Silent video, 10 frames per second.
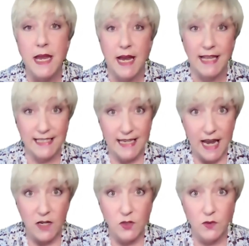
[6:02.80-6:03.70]
as an
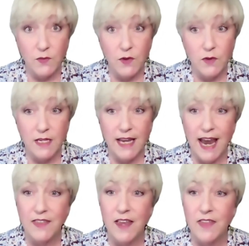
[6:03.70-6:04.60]
extrovert, and
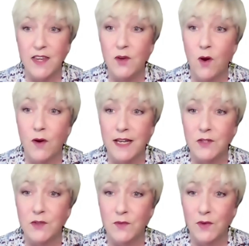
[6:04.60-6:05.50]
Kathy, I think you are an
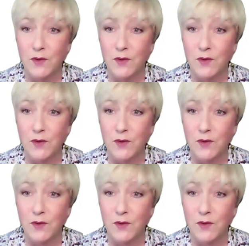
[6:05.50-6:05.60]
introvert.